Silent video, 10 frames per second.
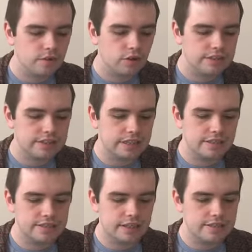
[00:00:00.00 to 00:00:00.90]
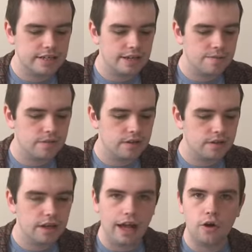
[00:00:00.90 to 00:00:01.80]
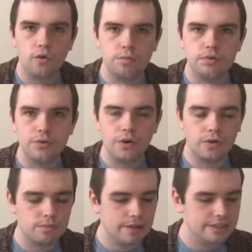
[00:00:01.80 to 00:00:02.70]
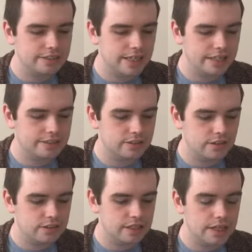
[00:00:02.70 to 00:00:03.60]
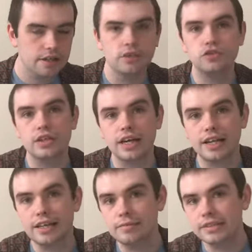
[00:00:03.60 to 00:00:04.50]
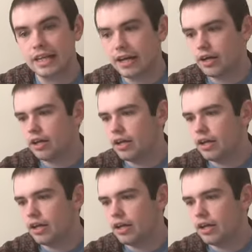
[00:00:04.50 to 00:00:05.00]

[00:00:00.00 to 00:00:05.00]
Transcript: What is Stanley's last name? I hope you all managed to get to see A Streetcar Named Desire,